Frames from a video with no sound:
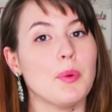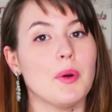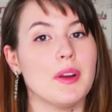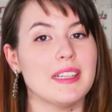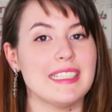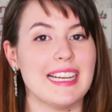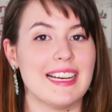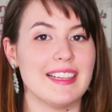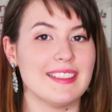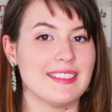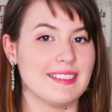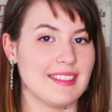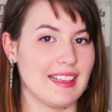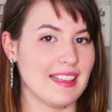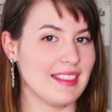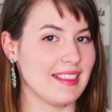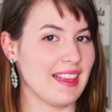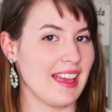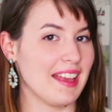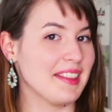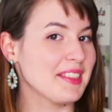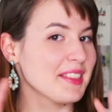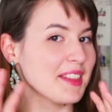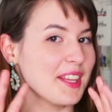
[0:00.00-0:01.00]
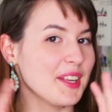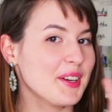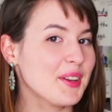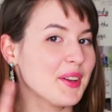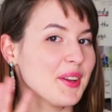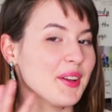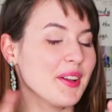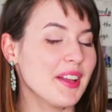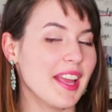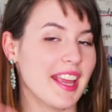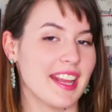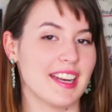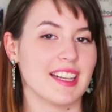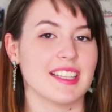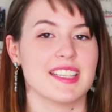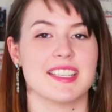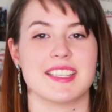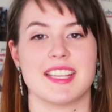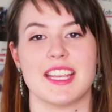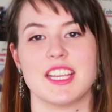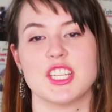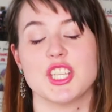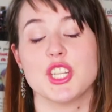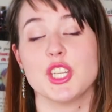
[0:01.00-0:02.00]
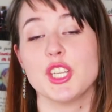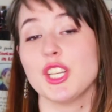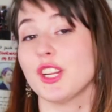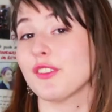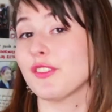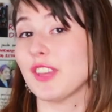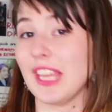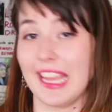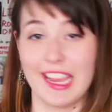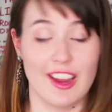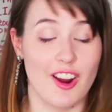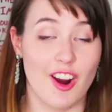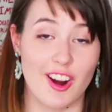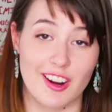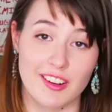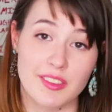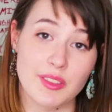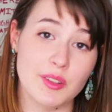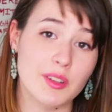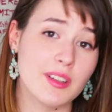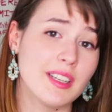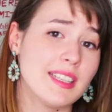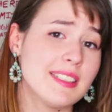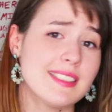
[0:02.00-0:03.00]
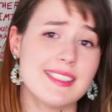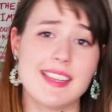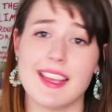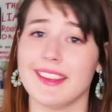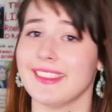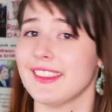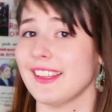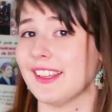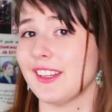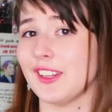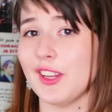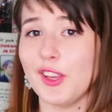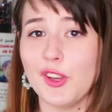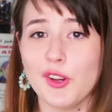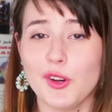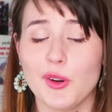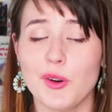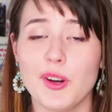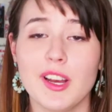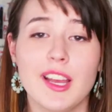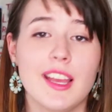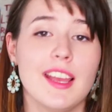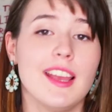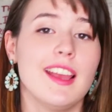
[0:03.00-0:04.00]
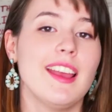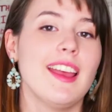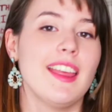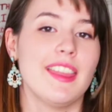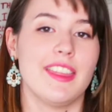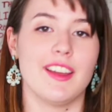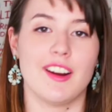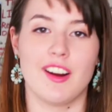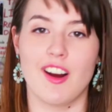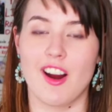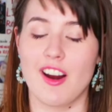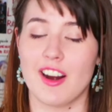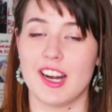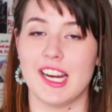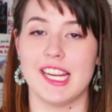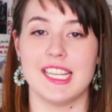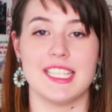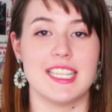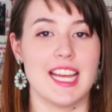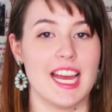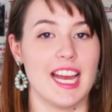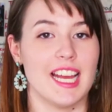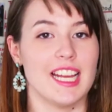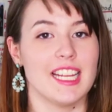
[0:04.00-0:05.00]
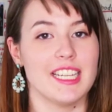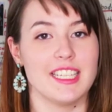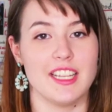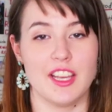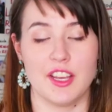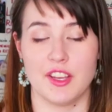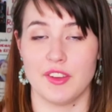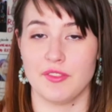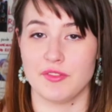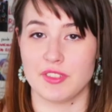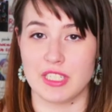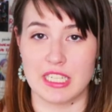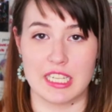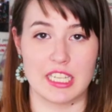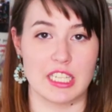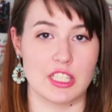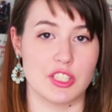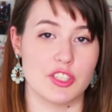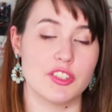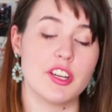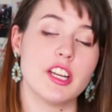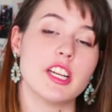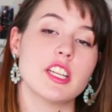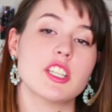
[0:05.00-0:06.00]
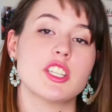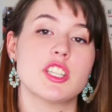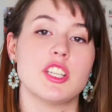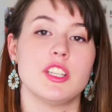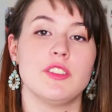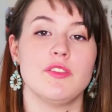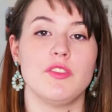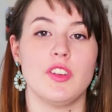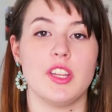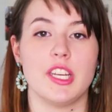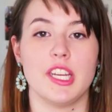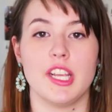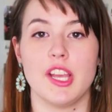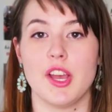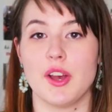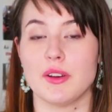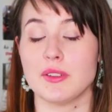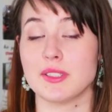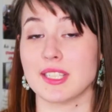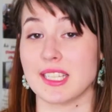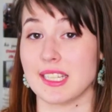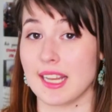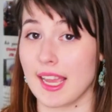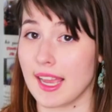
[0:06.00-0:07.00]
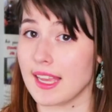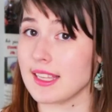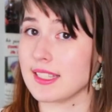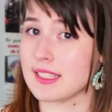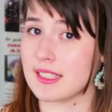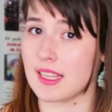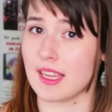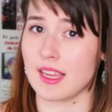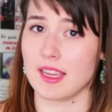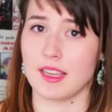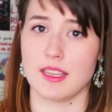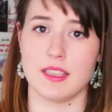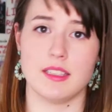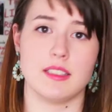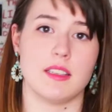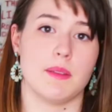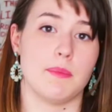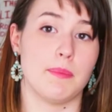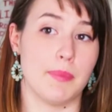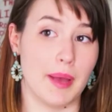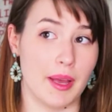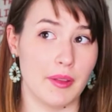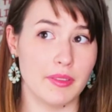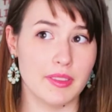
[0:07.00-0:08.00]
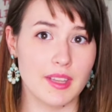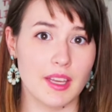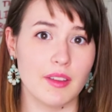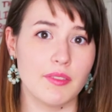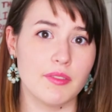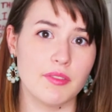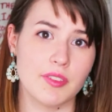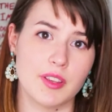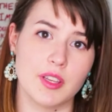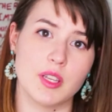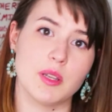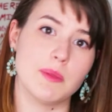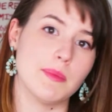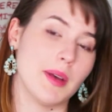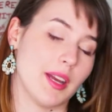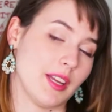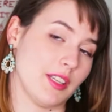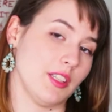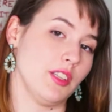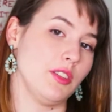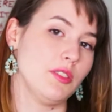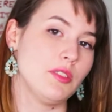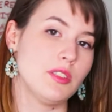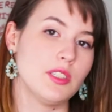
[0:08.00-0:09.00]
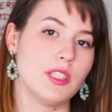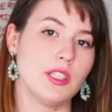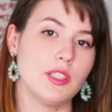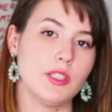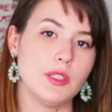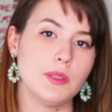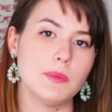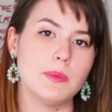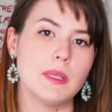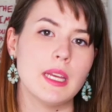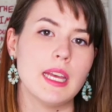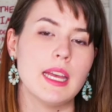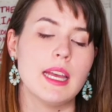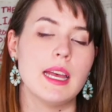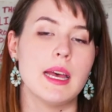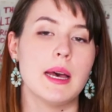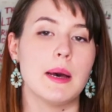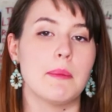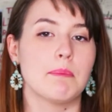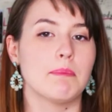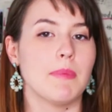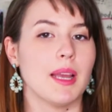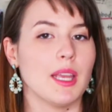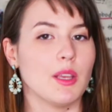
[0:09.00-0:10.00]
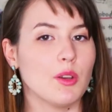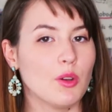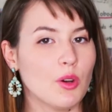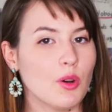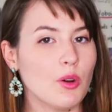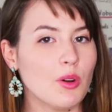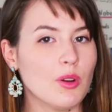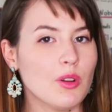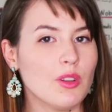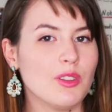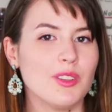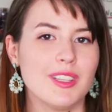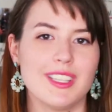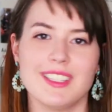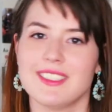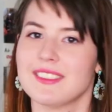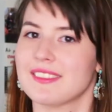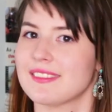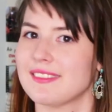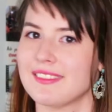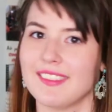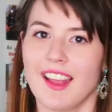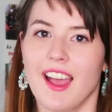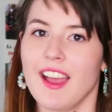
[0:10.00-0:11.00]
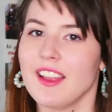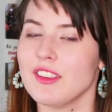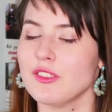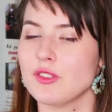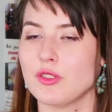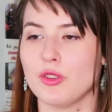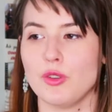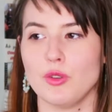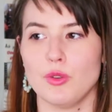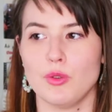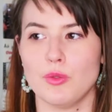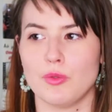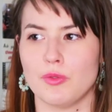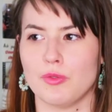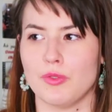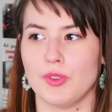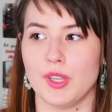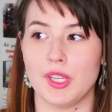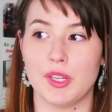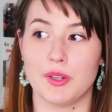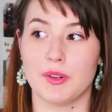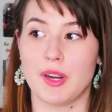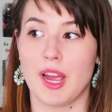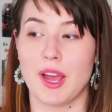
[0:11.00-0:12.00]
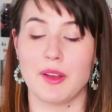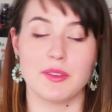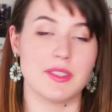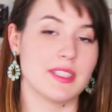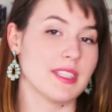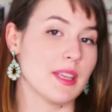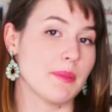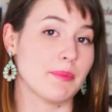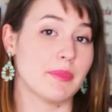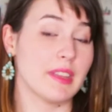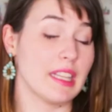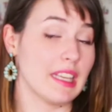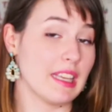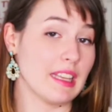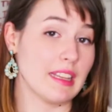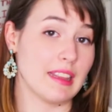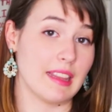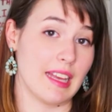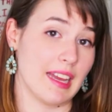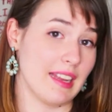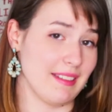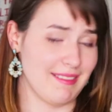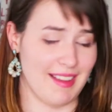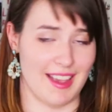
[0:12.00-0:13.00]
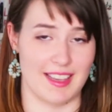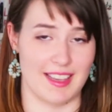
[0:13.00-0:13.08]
to point out that that little analyzation of King Arthur is nothing new. There are a ton of deconstruction videos and essays about that film on YouTube. My goal is not to figure out something that